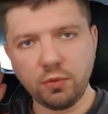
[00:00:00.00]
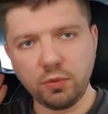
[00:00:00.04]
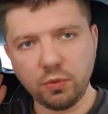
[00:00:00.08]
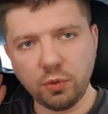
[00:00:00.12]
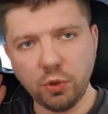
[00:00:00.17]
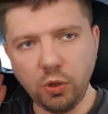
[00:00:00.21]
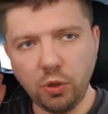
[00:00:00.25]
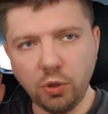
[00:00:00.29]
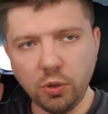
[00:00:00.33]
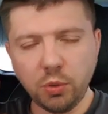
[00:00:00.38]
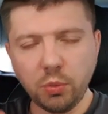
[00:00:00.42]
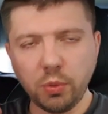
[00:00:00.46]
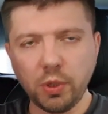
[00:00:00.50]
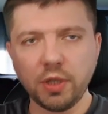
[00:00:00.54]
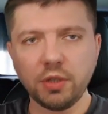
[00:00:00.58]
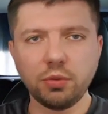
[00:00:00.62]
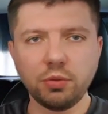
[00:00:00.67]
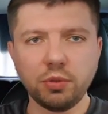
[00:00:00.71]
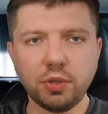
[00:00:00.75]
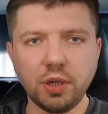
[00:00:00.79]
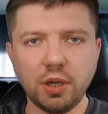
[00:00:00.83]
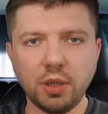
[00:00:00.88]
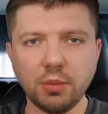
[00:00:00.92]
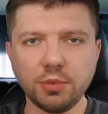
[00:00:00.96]
all the way
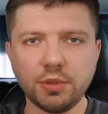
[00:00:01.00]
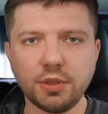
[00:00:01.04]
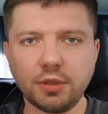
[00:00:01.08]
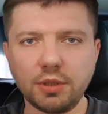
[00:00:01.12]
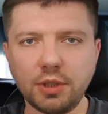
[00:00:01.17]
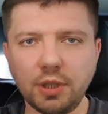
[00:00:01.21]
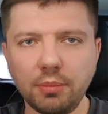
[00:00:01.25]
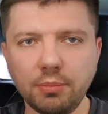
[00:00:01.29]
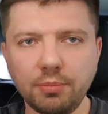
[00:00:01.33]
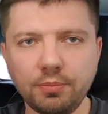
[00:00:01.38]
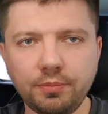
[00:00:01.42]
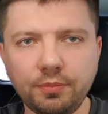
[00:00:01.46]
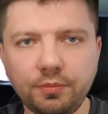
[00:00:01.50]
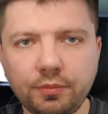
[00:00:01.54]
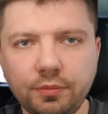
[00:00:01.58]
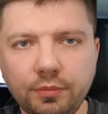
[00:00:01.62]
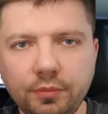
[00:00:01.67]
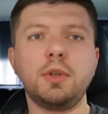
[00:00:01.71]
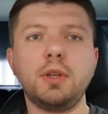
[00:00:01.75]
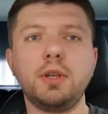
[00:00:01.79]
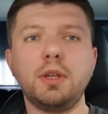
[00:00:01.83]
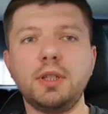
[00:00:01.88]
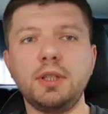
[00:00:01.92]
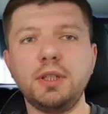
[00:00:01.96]
to the Amsterdam.
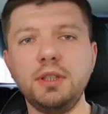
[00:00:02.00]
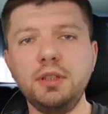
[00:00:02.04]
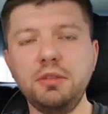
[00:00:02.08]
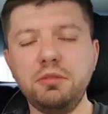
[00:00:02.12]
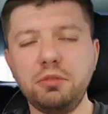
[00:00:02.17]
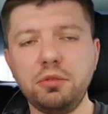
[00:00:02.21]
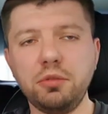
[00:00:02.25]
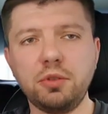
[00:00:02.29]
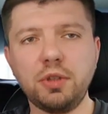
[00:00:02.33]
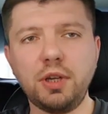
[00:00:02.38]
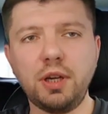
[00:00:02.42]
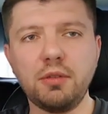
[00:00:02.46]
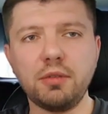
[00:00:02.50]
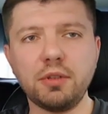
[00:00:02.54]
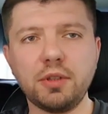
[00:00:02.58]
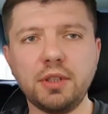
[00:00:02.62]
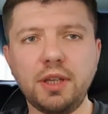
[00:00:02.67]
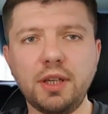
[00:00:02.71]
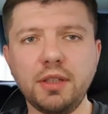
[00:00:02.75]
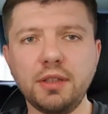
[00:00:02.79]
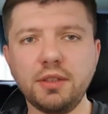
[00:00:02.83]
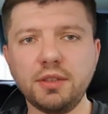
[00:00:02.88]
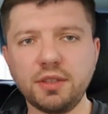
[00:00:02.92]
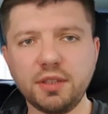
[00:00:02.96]
If you drive at
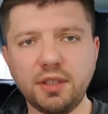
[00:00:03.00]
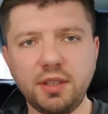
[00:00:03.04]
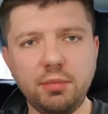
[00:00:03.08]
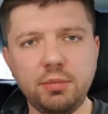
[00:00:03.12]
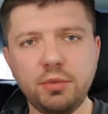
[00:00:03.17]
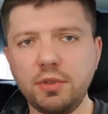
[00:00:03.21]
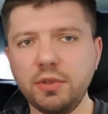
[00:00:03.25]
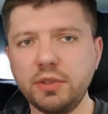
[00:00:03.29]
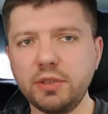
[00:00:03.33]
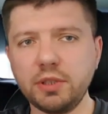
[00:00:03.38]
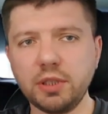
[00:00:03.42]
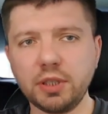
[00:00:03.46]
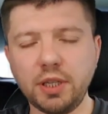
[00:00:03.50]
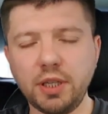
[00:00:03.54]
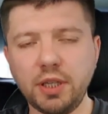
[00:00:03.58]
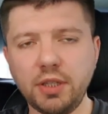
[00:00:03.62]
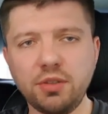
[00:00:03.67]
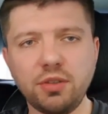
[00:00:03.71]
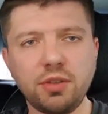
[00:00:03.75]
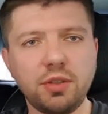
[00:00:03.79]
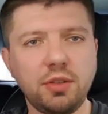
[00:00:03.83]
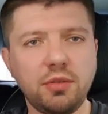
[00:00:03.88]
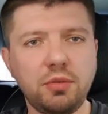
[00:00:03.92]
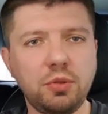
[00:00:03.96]
night, skip this
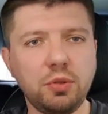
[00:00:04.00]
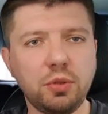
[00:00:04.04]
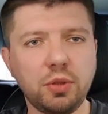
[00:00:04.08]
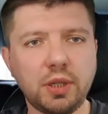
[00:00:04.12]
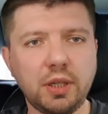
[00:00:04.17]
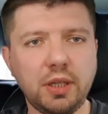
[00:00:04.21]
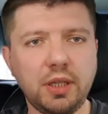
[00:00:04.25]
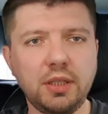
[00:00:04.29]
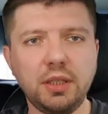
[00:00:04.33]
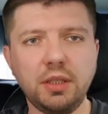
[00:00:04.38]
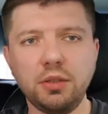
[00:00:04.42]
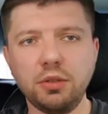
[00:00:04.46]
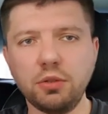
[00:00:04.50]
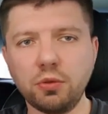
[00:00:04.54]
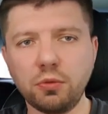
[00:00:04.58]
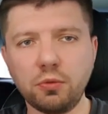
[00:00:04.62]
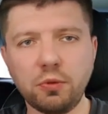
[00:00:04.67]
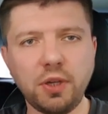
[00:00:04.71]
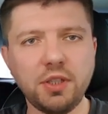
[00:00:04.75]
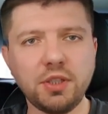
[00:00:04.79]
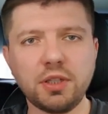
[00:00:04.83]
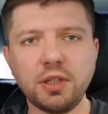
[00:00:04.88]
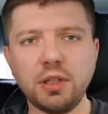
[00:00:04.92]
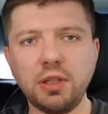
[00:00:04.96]
location if you can and your
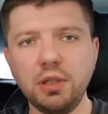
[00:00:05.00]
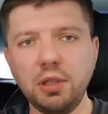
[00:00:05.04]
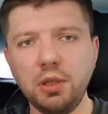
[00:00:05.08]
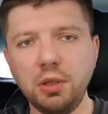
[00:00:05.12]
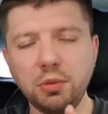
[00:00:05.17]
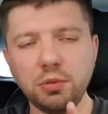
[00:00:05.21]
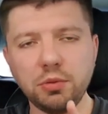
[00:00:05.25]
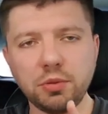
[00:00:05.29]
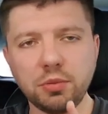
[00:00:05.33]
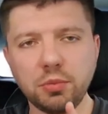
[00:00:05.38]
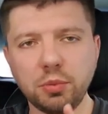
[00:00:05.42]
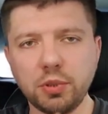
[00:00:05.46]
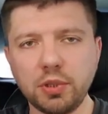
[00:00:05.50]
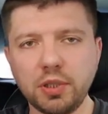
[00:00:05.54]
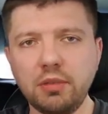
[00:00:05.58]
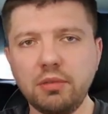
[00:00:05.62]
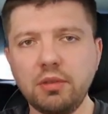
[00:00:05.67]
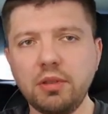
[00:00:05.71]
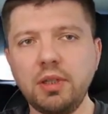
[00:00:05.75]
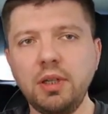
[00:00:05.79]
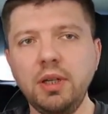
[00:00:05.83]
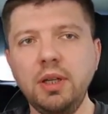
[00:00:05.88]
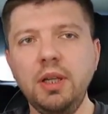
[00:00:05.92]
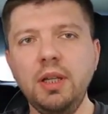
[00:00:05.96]
range allows,
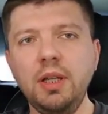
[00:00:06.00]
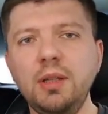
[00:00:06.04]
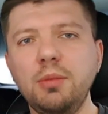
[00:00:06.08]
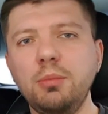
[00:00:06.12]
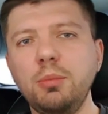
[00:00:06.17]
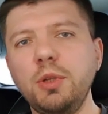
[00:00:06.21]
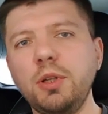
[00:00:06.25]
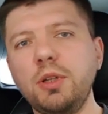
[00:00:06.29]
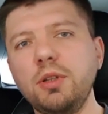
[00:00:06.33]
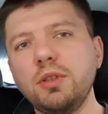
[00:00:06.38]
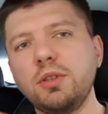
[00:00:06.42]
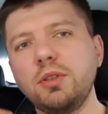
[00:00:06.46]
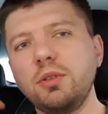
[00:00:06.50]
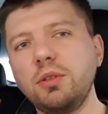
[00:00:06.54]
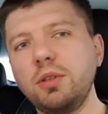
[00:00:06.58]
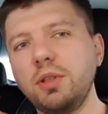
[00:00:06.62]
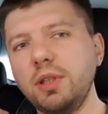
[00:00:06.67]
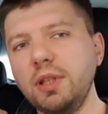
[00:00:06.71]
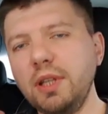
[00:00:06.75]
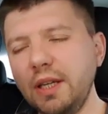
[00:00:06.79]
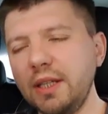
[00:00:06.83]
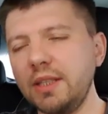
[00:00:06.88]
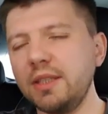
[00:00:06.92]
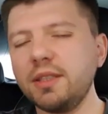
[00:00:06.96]
whatever, because on the
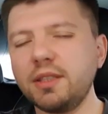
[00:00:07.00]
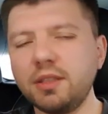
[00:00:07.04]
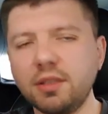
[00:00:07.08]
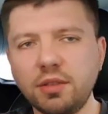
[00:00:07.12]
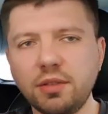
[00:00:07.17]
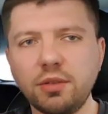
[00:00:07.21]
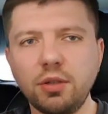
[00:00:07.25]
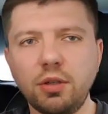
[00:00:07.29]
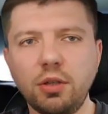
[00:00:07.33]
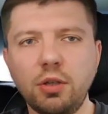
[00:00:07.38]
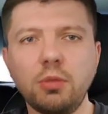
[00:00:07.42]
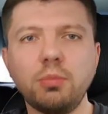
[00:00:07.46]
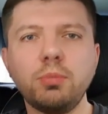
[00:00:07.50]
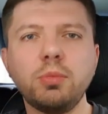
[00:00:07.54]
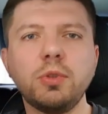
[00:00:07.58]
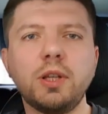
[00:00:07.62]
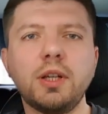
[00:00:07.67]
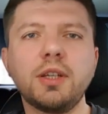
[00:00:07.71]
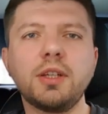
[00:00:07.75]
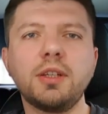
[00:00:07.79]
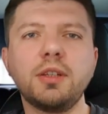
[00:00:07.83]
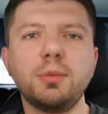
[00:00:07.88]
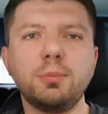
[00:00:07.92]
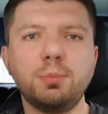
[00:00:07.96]
next stop,
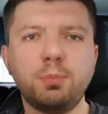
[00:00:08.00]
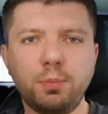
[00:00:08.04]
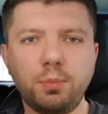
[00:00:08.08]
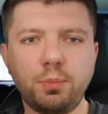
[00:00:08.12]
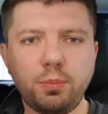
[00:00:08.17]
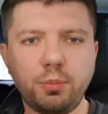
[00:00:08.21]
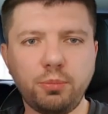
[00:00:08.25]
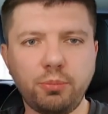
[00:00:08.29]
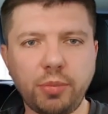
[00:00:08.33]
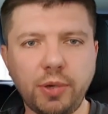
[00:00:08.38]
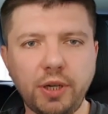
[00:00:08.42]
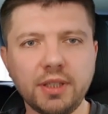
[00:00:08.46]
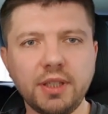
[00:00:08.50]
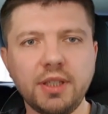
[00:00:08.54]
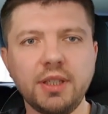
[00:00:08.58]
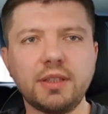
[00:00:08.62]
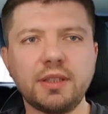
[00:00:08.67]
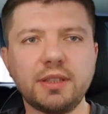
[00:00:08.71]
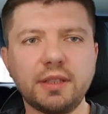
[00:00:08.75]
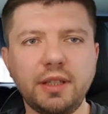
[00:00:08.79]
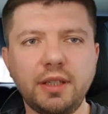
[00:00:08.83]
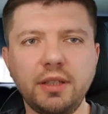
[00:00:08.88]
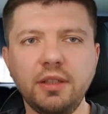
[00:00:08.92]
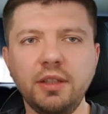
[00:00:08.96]
like in
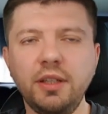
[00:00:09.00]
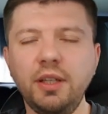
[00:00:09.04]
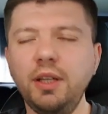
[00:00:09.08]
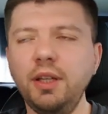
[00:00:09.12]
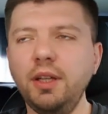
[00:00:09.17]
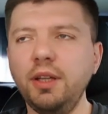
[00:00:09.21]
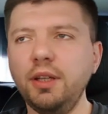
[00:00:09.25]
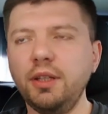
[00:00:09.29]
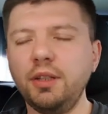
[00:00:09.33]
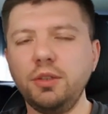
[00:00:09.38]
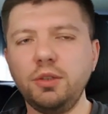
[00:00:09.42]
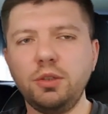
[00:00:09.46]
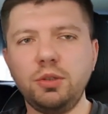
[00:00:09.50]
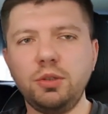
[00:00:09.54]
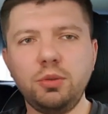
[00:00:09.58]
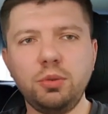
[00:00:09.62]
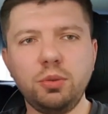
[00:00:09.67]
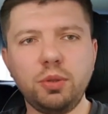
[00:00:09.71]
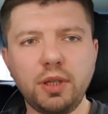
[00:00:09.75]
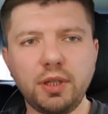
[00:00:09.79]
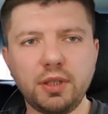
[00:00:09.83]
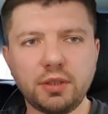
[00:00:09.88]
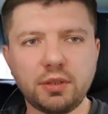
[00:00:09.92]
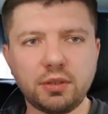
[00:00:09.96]
Panketal, you
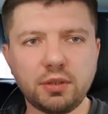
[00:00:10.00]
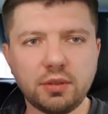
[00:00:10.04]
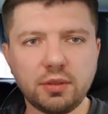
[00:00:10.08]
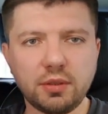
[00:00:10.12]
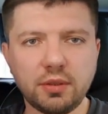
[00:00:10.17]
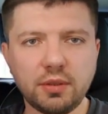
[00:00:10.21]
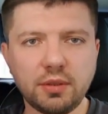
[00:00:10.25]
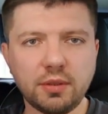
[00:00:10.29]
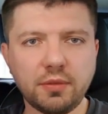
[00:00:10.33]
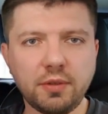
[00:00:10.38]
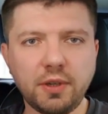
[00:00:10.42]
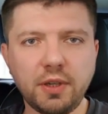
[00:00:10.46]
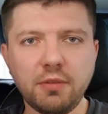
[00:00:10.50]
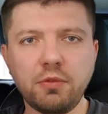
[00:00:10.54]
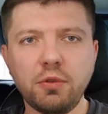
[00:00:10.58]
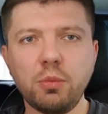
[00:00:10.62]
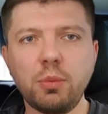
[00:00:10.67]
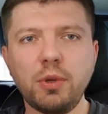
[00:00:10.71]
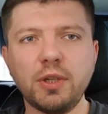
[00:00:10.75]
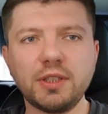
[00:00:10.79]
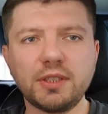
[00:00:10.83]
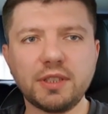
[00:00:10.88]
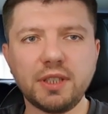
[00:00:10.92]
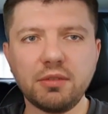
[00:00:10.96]
get a
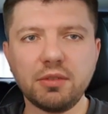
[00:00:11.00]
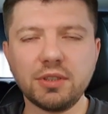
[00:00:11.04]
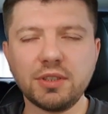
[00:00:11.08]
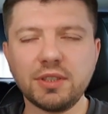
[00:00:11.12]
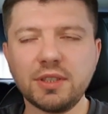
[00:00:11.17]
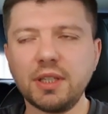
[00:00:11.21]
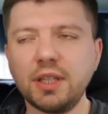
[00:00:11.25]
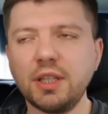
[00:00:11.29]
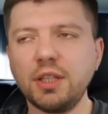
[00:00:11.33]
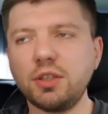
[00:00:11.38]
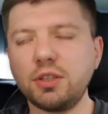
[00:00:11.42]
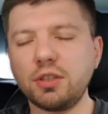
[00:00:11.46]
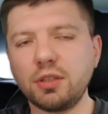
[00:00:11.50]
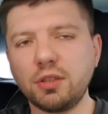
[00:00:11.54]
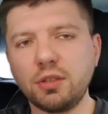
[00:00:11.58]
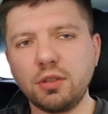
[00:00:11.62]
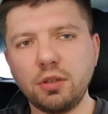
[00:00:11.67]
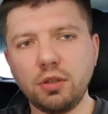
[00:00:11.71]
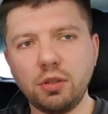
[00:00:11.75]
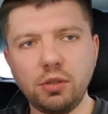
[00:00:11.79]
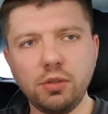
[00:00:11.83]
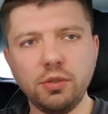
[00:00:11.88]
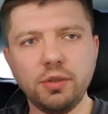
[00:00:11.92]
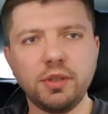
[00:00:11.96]
24/7 station,
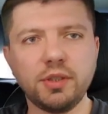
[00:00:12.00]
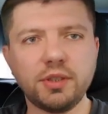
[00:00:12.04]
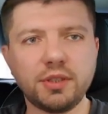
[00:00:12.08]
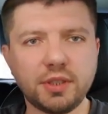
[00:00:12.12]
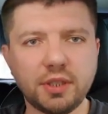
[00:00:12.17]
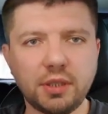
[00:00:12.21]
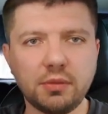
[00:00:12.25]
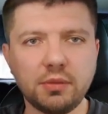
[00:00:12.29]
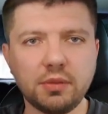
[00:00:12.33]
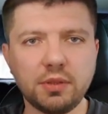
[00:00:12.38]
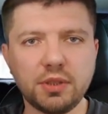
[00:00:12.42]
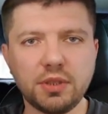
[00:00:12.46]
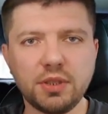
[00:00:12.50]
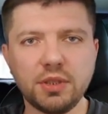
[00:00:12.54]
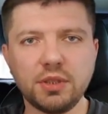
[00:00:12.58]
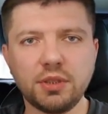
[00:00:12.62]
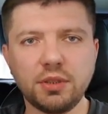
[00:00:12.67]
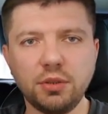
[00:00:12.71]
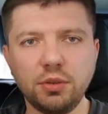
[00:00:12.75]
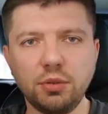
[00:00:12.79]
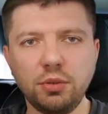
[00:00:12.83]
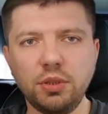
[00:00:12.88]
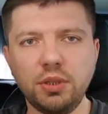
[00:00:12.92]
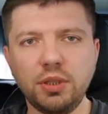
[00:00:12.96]
all the services
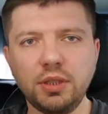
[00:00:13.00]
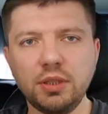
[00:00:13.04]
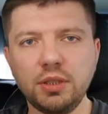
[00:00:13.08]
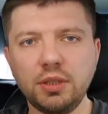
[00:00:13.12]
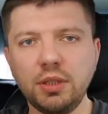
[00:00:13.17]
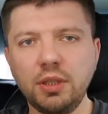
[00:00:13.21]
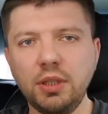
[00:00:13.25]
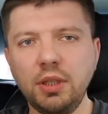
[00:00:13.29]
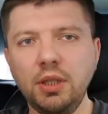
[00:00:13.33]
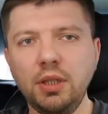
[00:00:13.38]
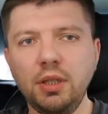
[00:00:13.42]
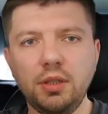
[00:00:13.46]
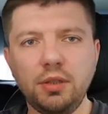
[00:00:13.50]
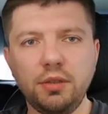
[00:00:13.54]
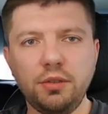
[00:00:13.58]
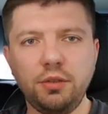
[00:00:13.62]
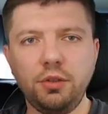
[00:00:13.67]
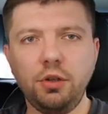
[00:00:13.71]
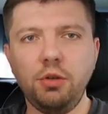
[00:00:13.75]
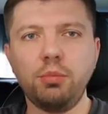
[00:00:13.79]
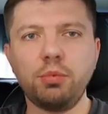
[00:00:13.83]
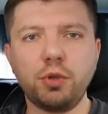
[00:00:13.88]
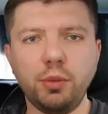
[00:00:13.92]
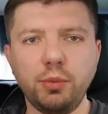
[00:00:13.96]
you need,
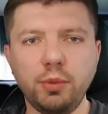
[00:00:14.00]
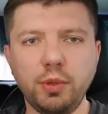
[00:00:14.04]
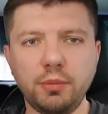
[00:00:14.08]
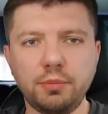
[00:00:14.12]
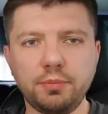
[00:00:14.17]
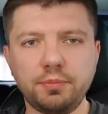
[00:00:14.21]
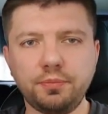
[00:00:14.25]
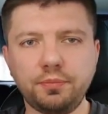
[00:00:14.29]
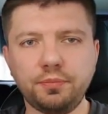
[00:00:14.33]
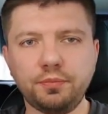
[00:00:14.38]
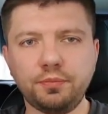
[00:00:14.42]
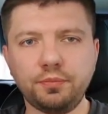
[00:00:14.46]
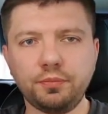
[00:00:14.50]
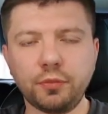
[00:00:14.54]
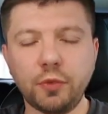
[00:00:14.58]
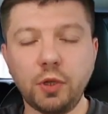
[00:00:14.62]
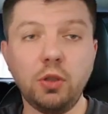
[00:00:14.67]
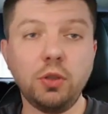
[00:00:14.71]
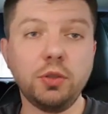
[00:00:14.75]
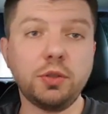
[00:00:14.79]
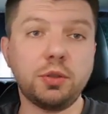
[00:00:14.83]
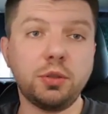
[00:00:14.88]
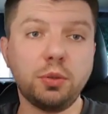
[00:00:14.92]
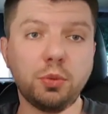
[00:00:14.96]
no problem.
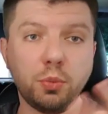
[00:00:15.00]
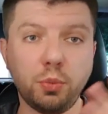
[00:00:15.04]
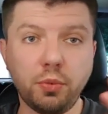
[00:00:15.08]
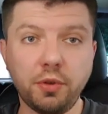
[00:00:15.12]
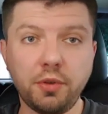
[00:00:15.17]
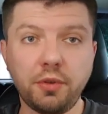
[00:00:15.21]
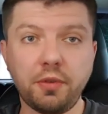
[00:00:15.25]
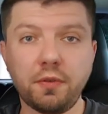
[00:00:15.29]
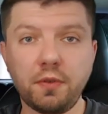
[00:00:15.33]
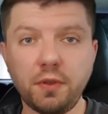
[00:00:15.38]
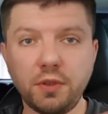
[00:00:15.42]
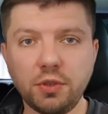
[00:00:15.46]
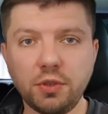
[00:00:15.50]
Also with free